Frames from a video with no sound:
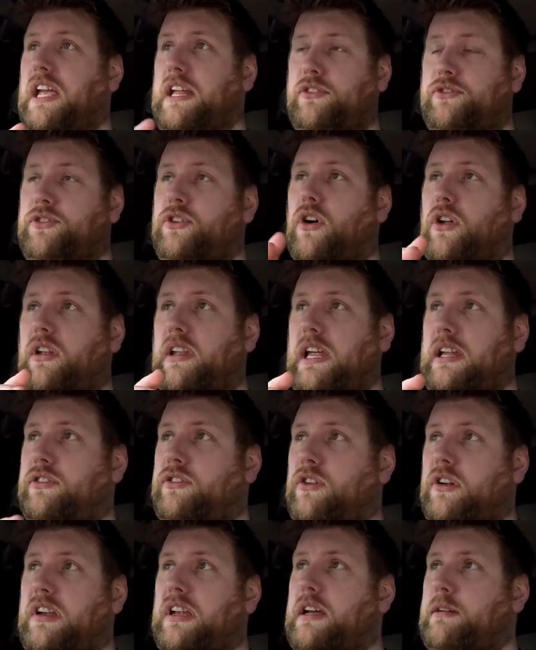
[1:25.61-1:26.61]
it's not
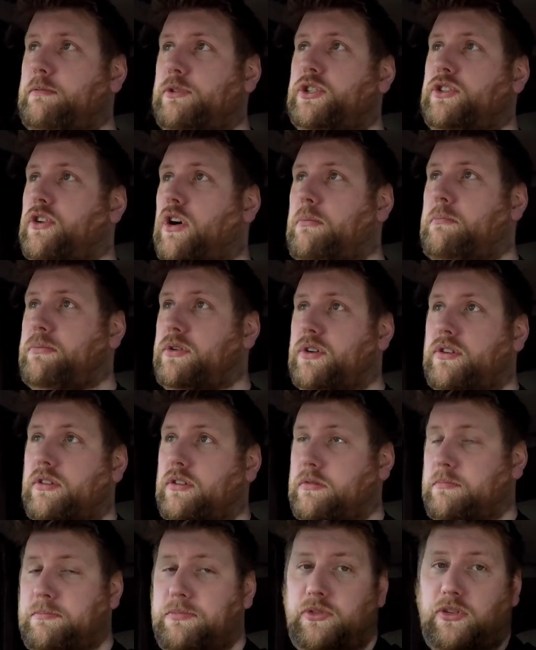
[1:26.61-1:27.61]
like shop
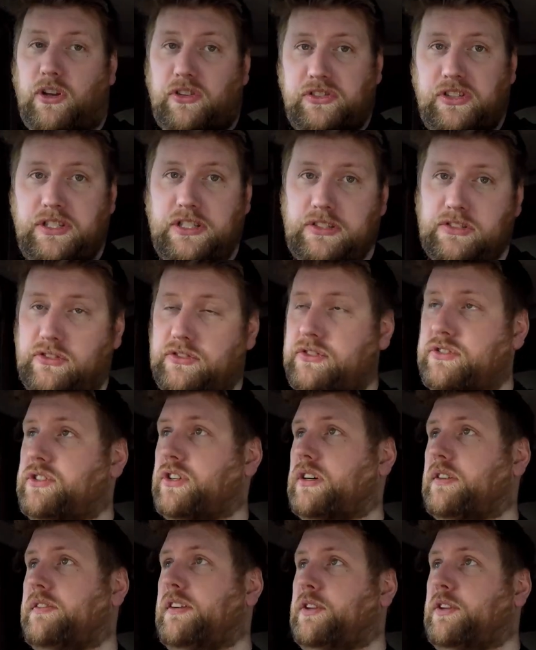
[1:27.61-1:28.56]
or sausages and stuff.